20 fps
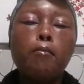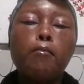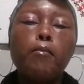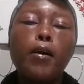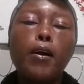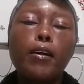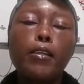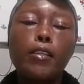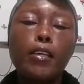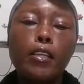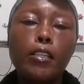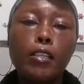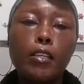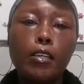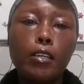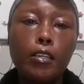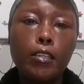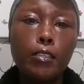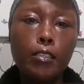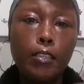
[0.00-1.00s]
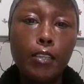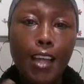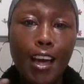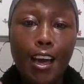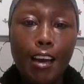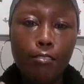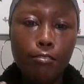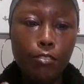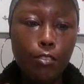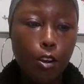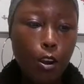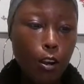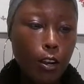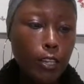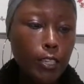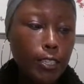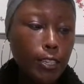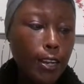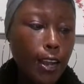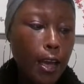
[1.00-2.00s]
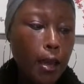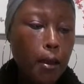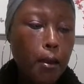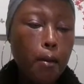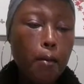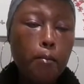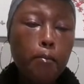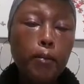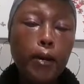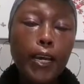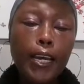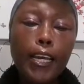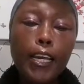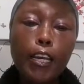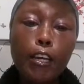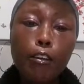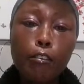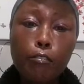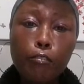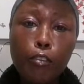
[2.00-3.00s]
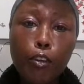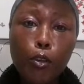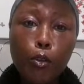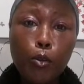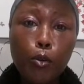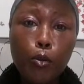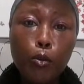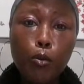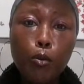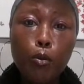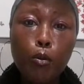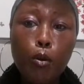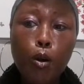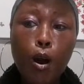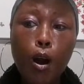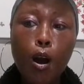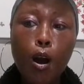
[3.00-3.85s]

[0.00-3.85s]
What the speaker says: but get the live started tonight. But if you